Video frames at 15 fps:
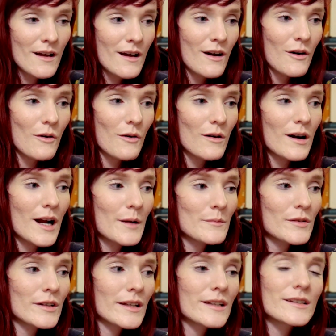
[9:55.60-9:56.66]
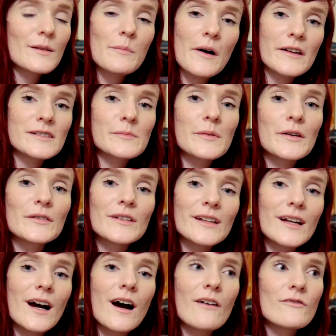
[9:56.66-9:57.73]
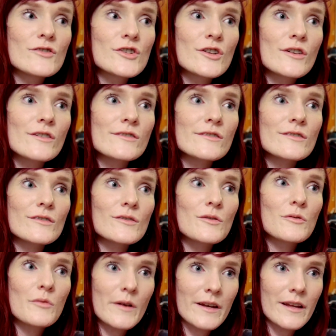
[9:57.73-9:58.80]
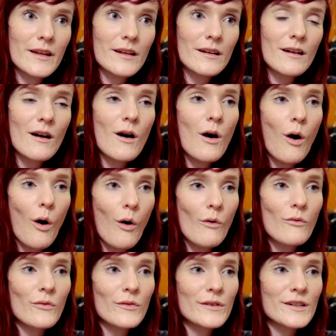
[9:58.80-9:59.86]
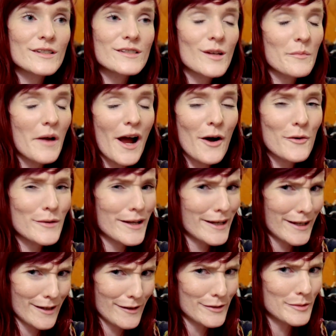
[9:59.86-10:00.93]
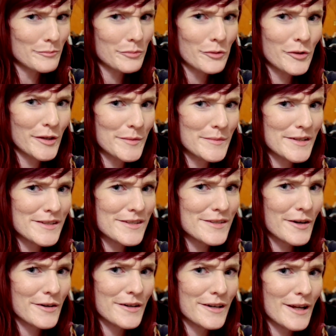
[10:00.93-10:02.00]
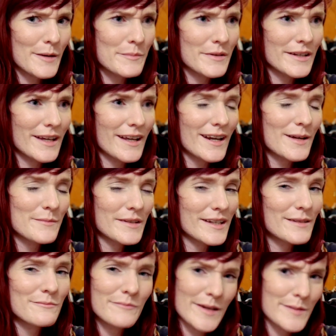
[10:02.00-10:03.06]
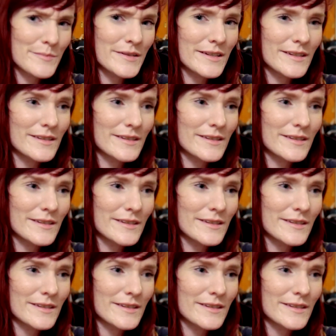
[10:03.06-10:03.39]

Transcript: or I'm looking at the possibility of just quitting. Hopefully somehow getting unemployment started up again. I mean, maybe